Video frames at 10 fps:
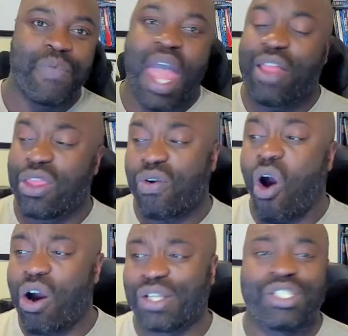And there
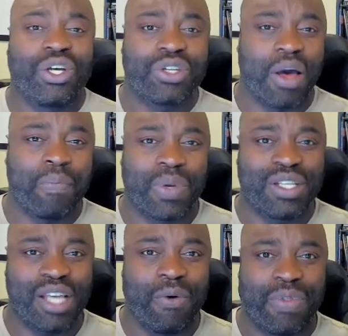are still
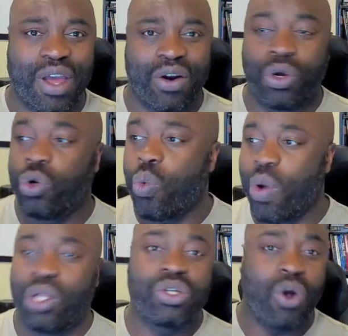companies out there who
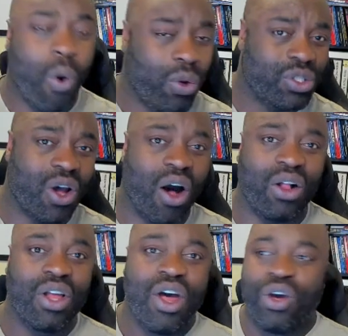will cold call,